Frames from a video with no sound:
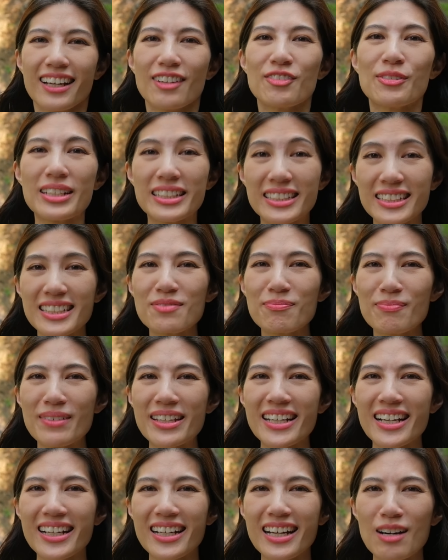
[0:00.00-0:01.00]
We did
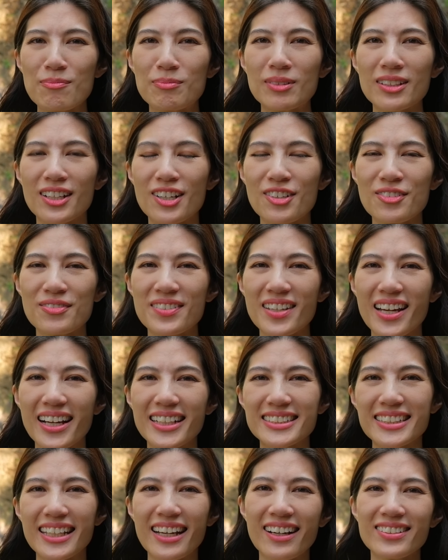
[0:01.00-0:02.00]
meet a couple of
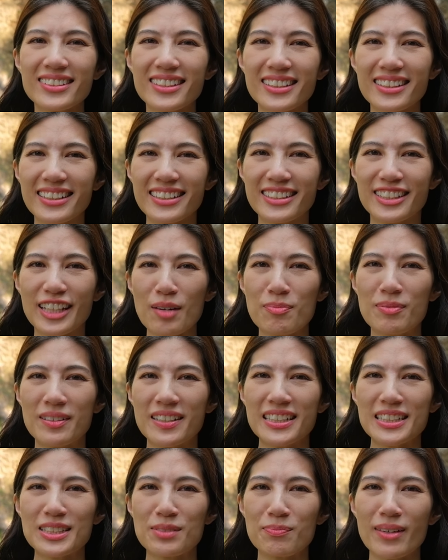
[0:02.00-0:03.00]
nice elderly
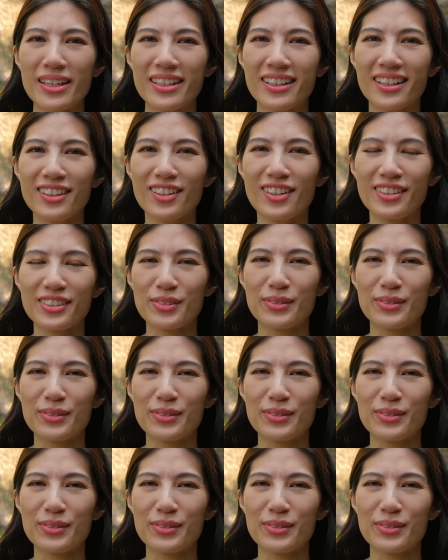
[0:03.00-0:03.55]
Japanese men along the